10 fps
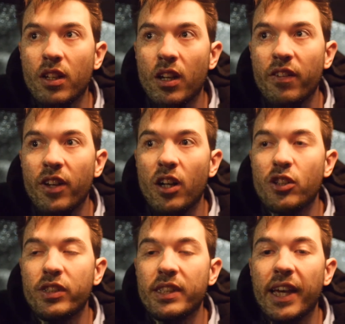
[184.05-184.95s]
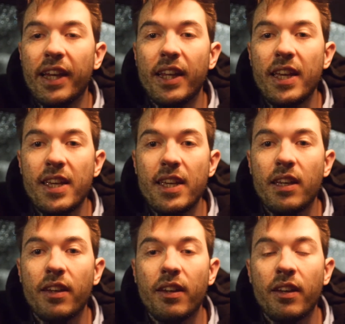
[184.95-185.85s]
kind of an archery
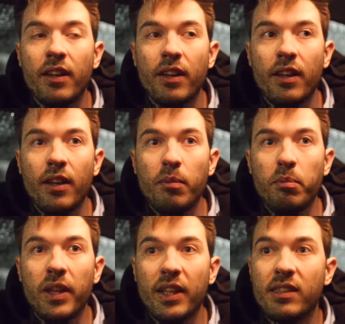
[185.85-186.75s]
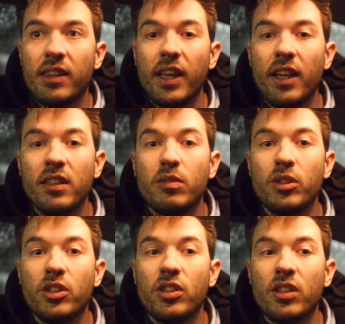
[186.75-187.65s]
technique, but there's things
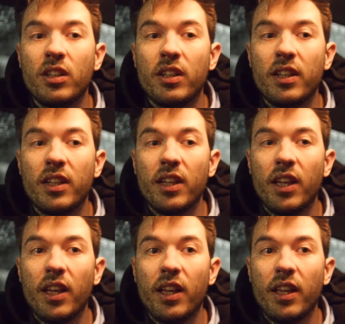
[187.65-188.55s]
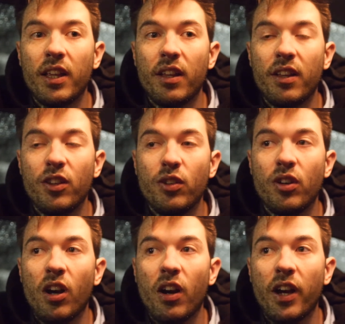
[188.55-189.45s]
which you
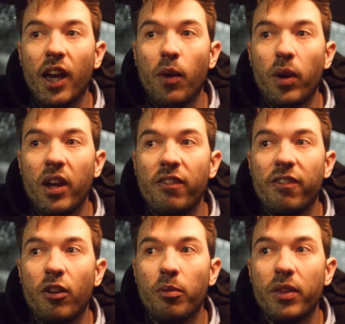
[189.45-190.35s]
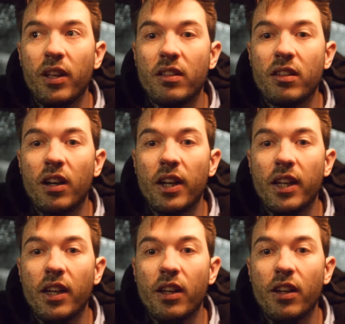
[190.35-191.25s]
can't get away from, things
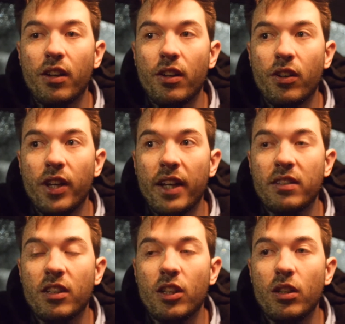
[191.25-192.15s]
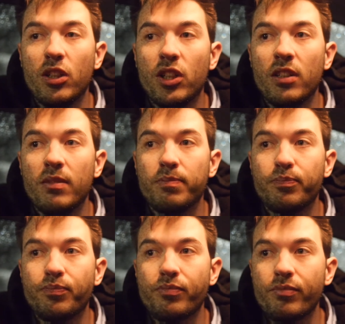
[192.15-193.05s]
like good execution
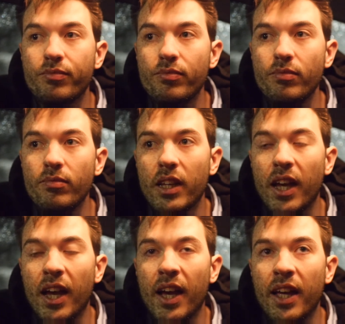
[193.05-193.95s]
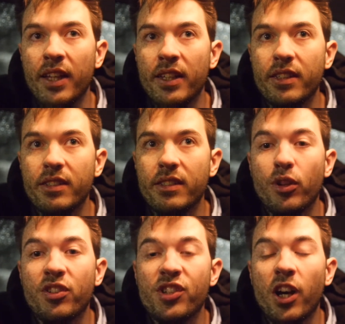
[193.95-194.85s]
and
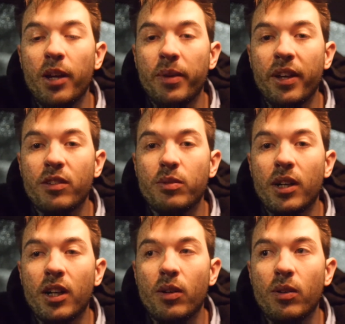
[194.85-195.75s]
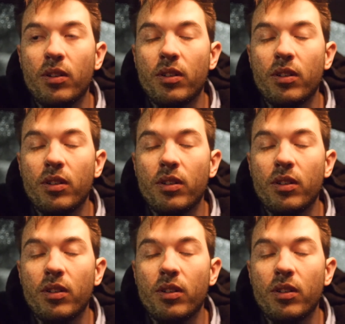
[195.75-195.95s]
good timing as well.